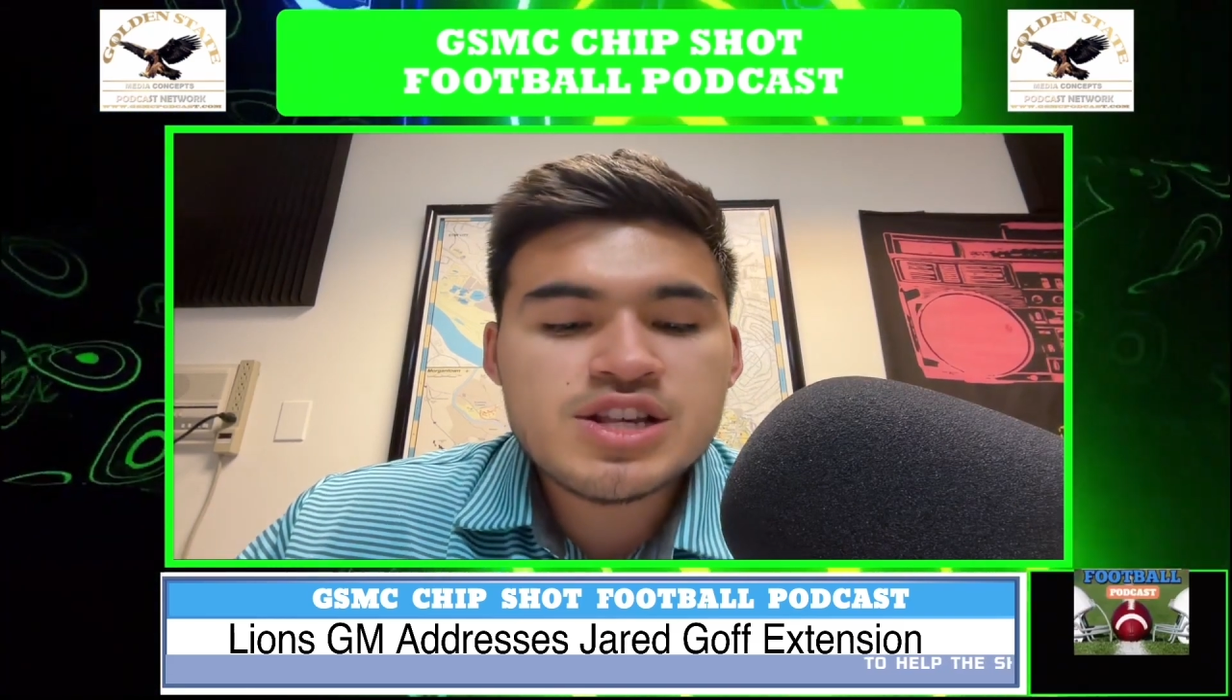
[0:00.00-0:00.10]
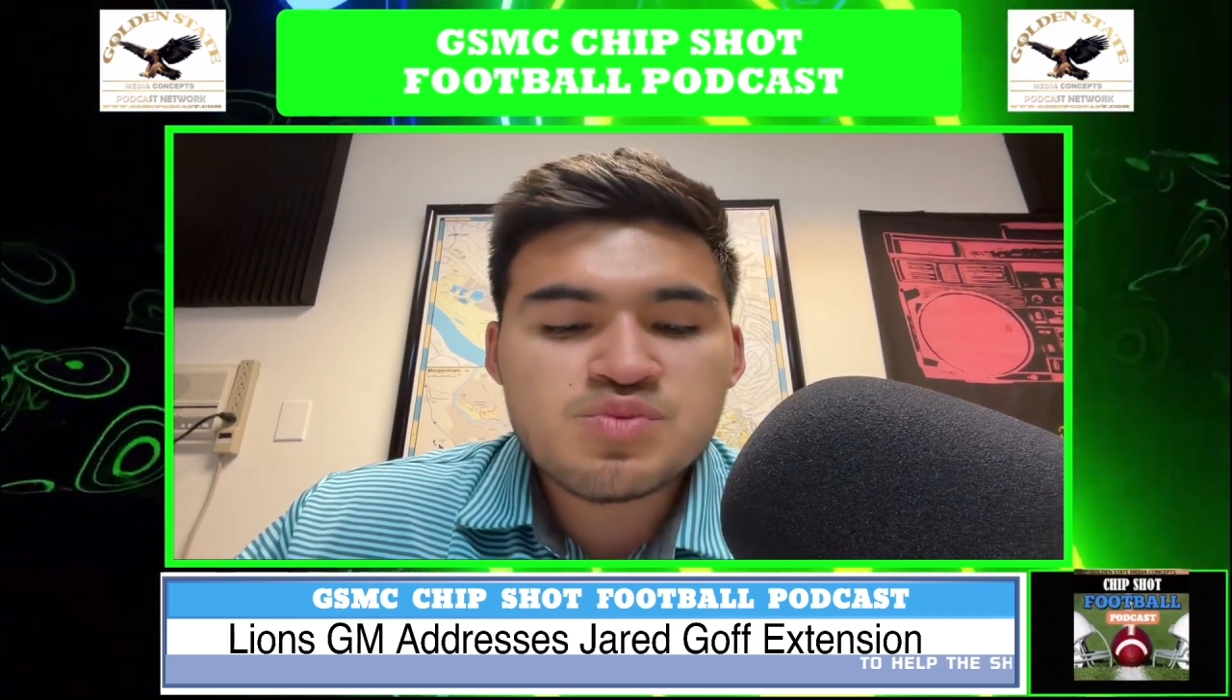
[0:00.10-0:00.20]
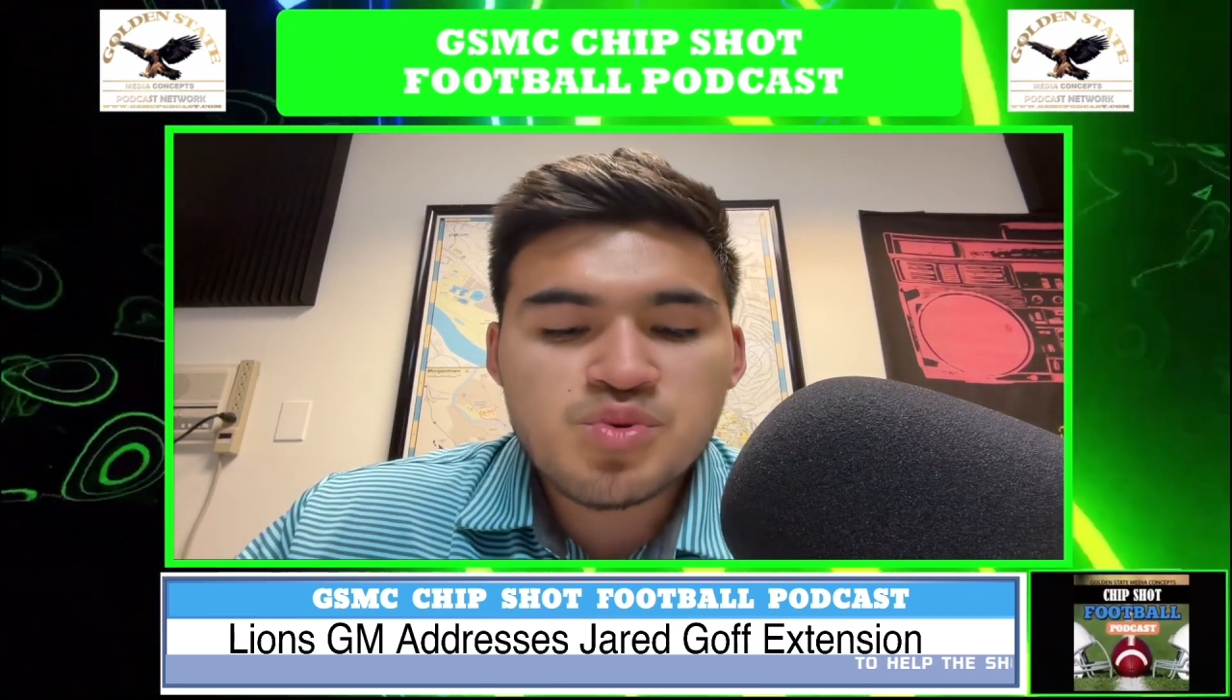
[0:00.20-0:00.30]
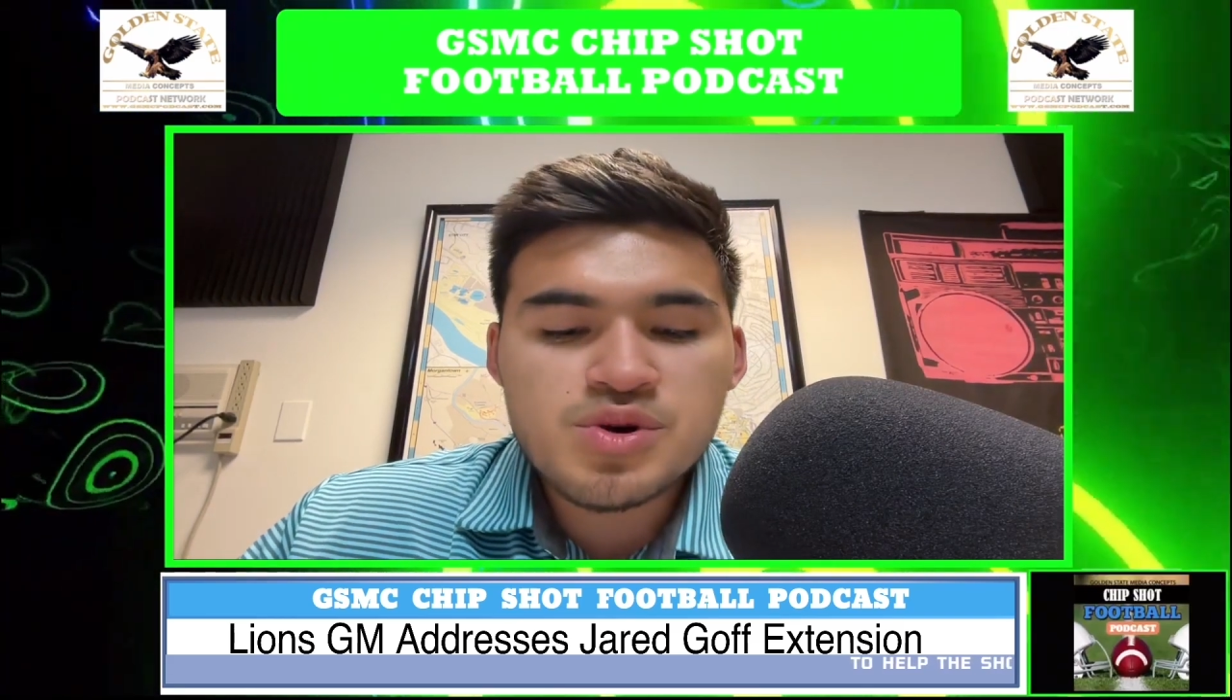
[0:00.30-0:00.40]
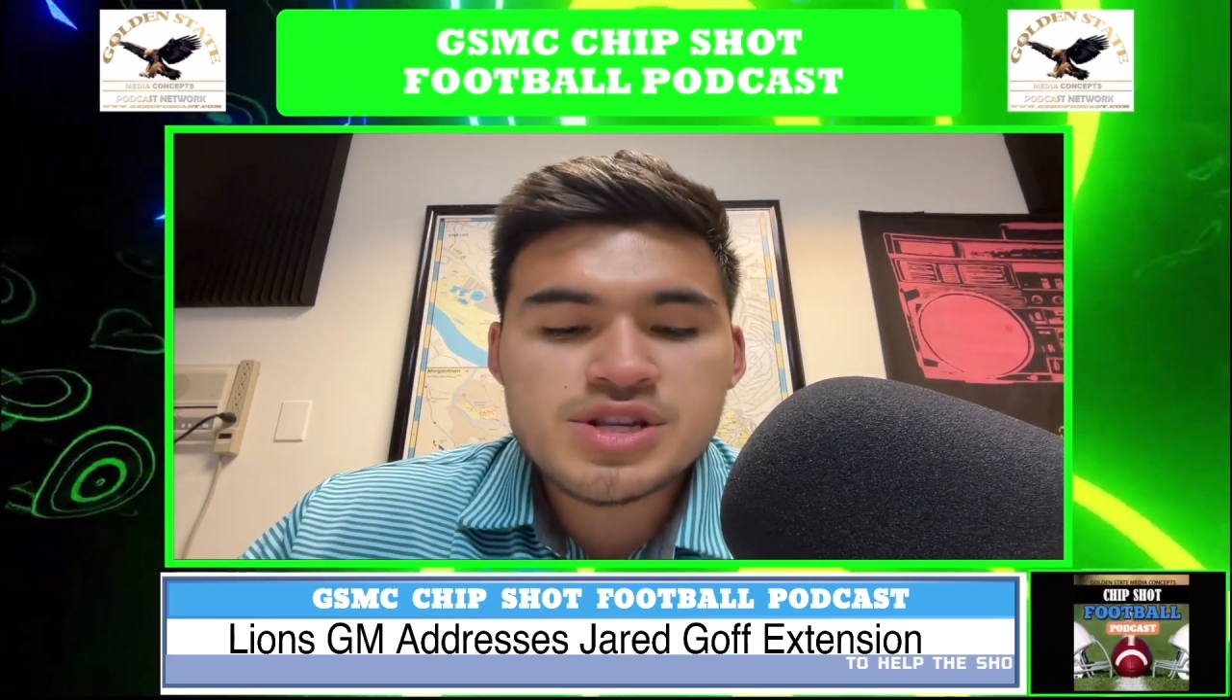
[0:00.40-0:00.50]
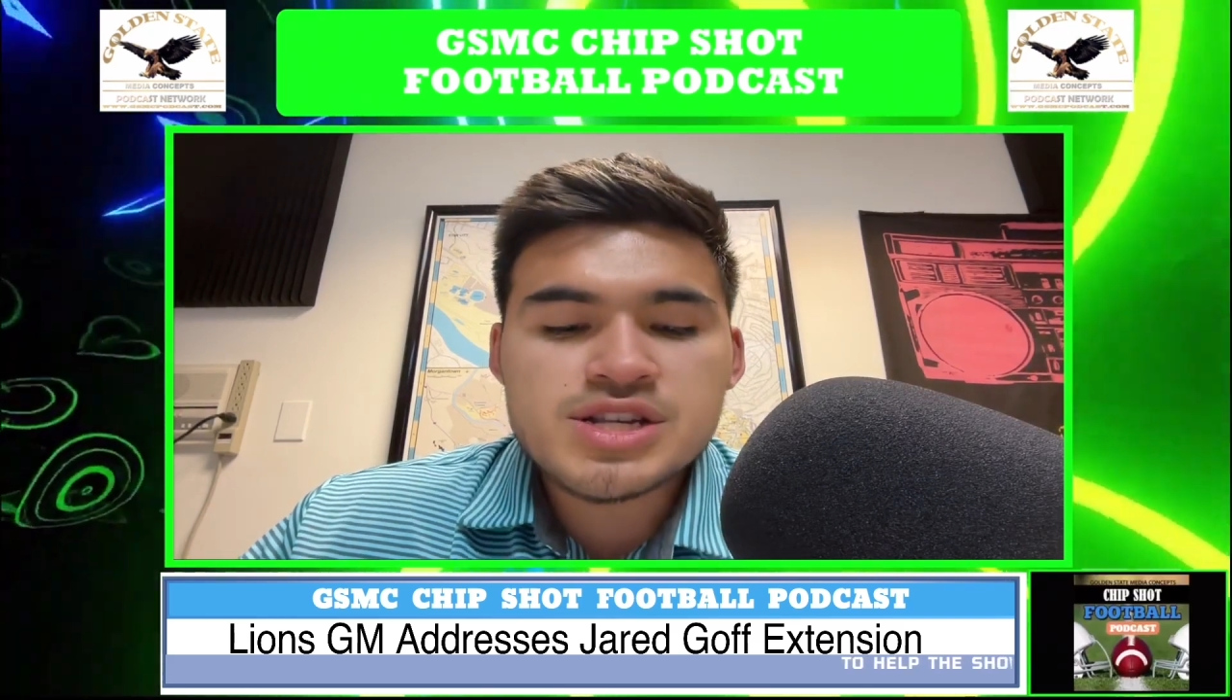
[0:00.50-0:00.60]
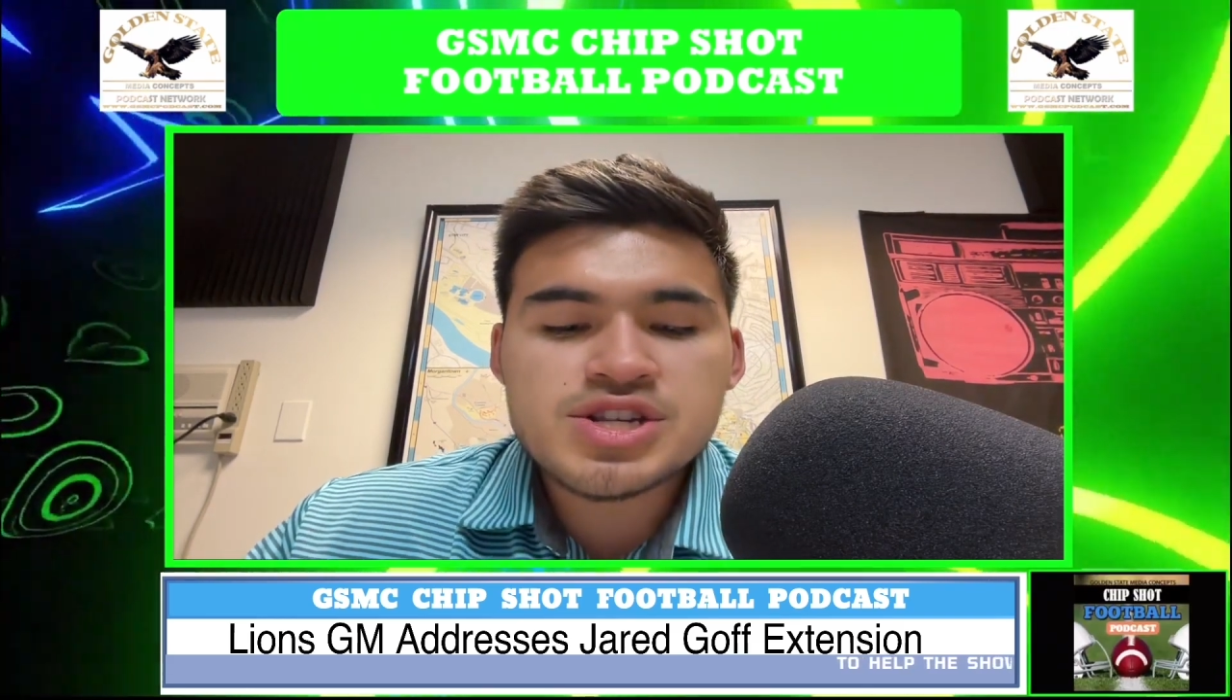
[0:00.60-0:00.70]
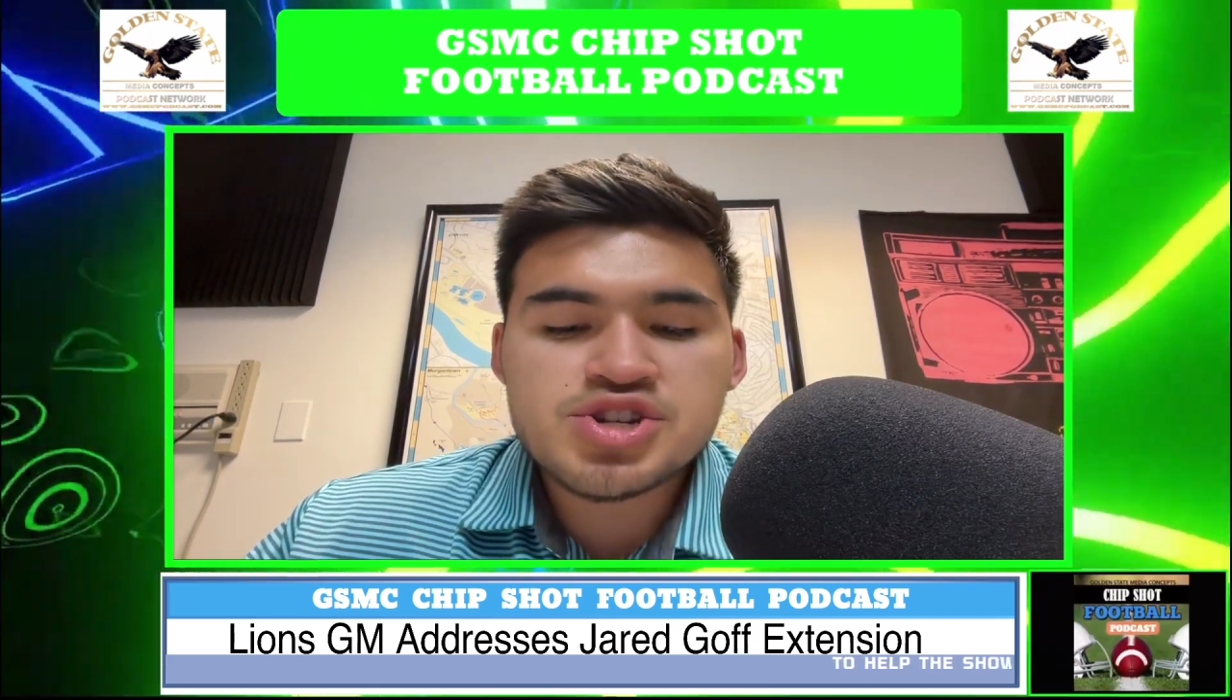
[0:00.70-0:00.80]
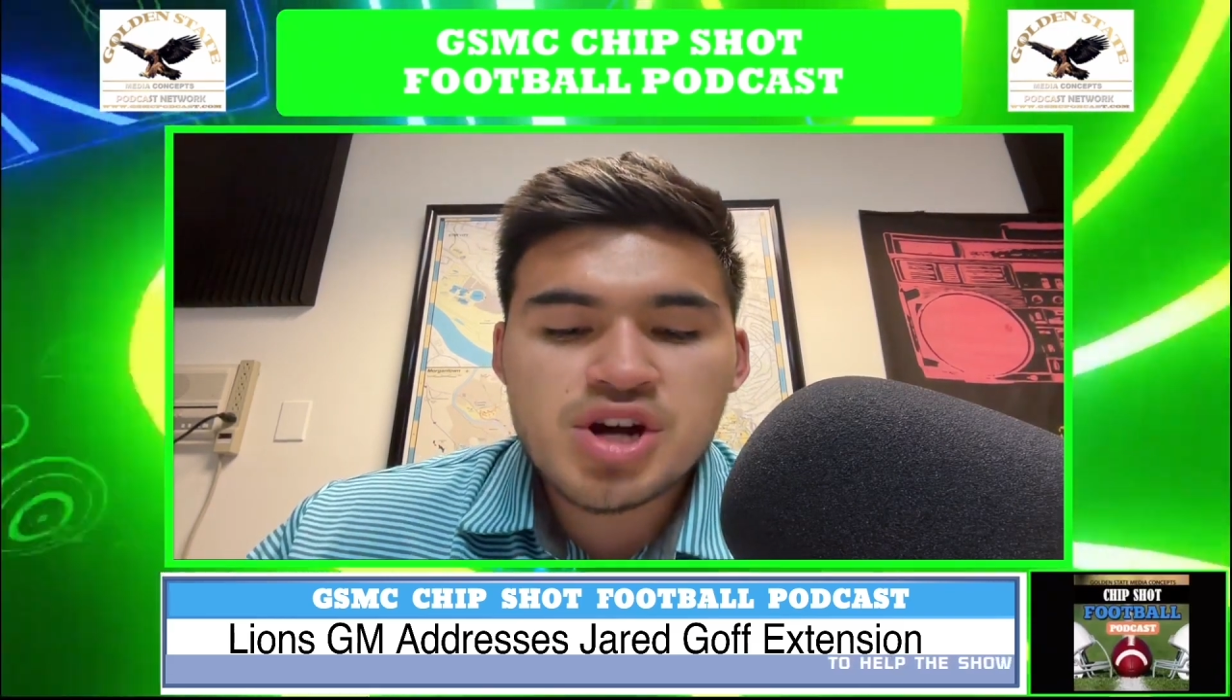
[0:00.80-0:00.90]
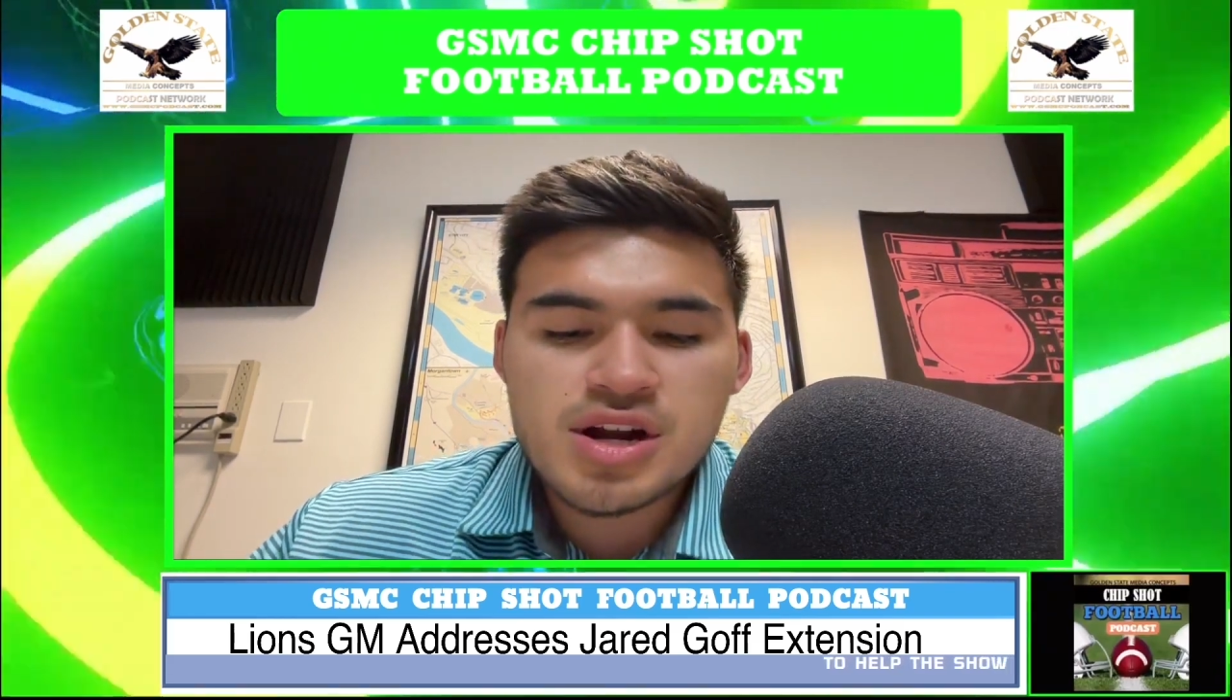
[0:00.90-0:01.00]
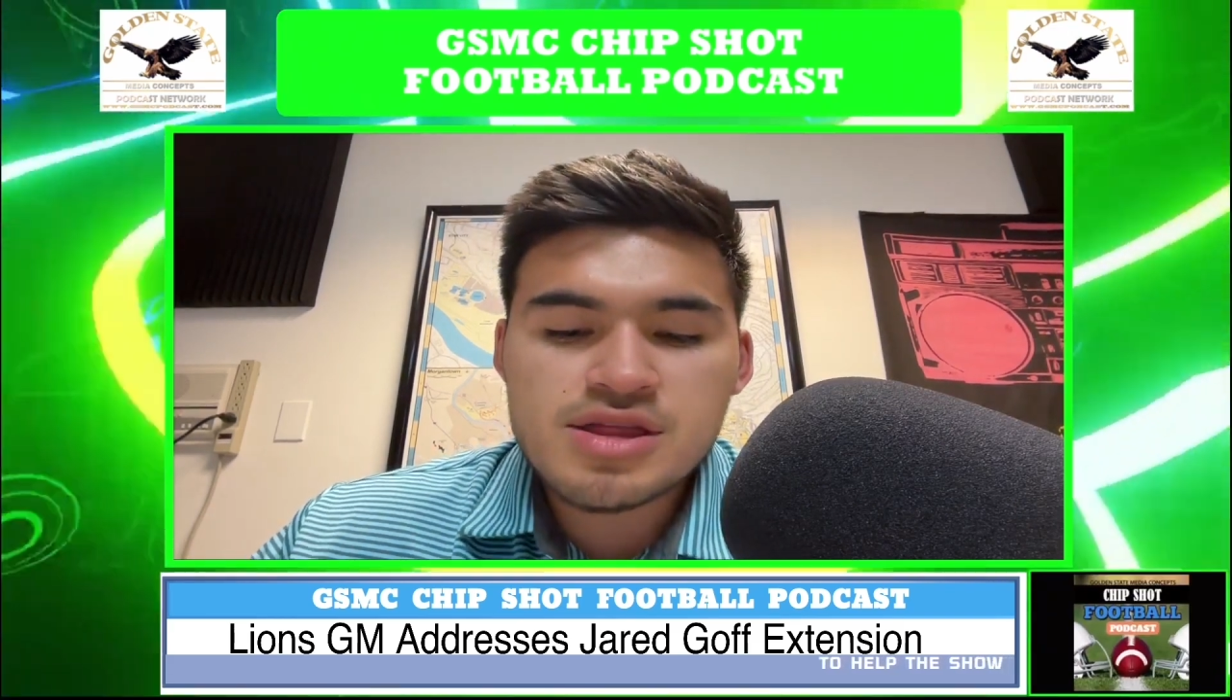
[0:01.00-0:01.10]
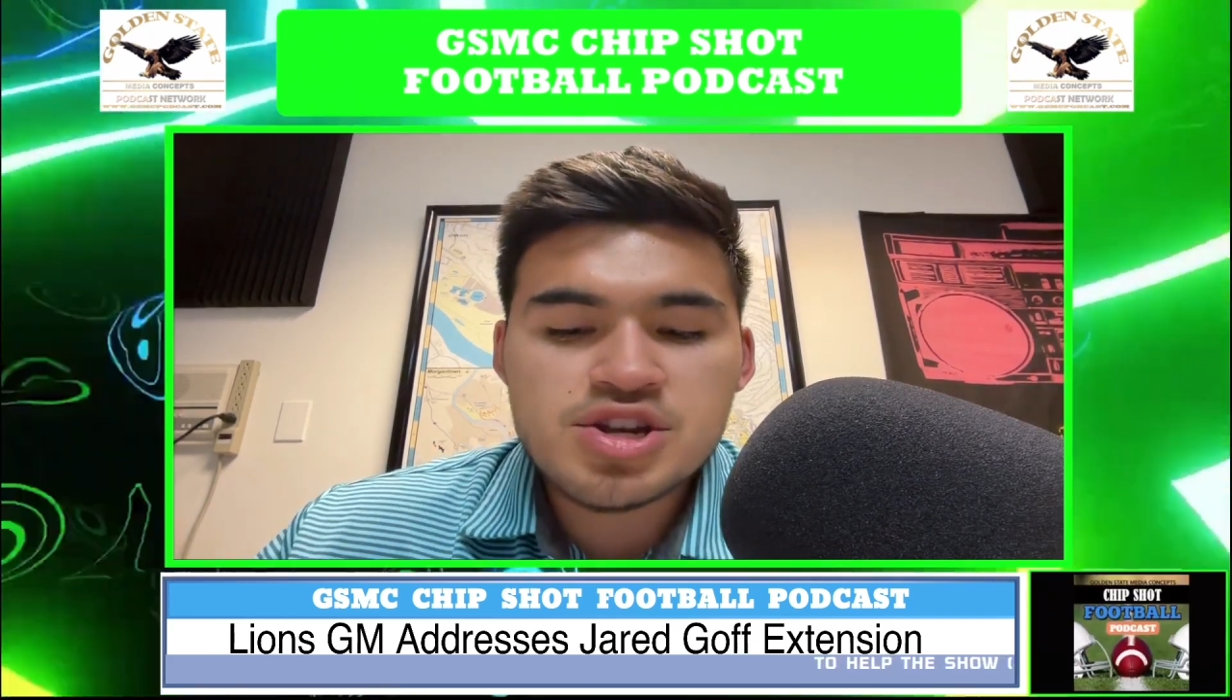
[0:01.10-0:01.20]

Sports' Jonathan